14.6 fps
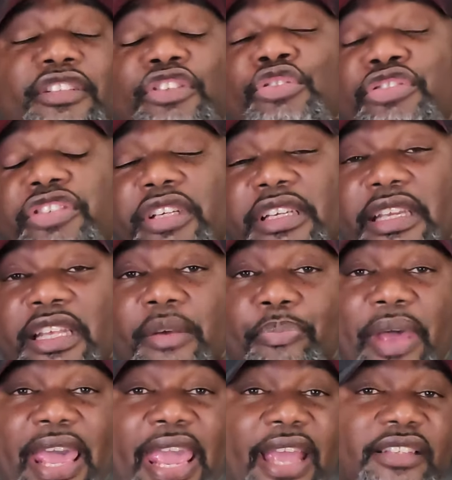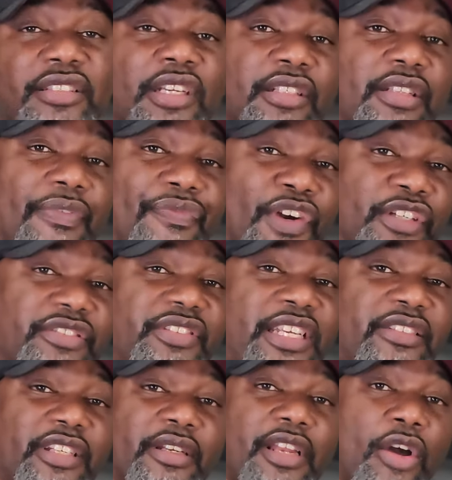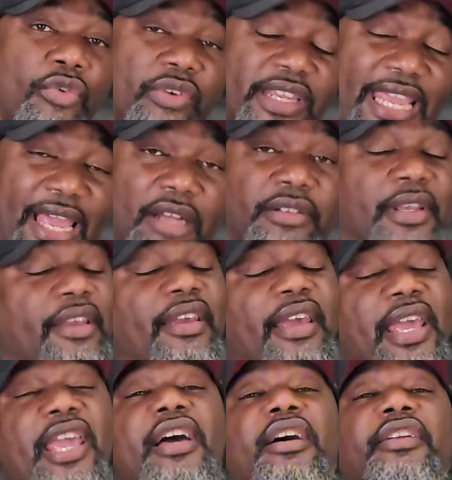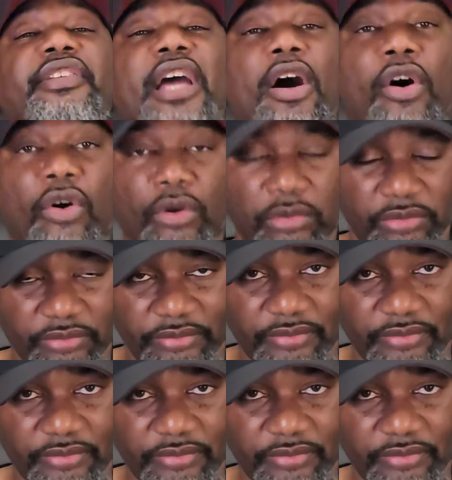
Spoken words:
you should get a pass. The first season don't count. Hell no.